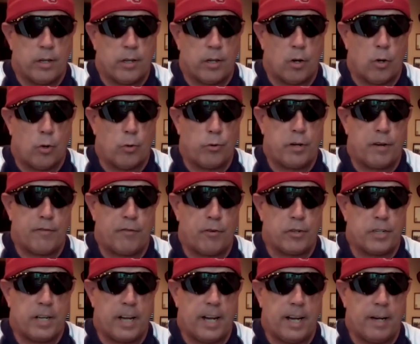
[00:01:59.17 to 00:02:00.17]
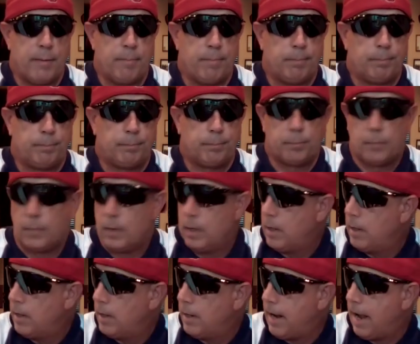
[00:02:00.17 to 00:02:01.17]
Whole different team.
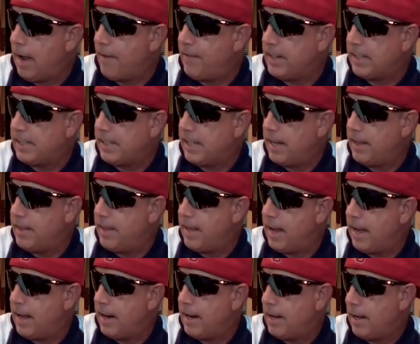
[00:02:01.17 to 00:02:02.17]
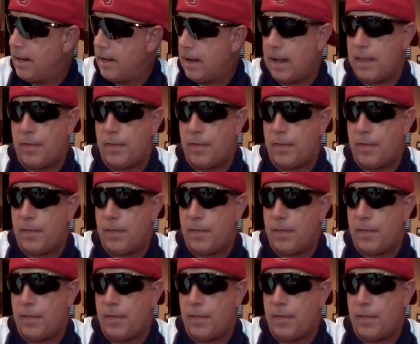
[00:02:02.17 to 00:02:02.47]
Having said that, I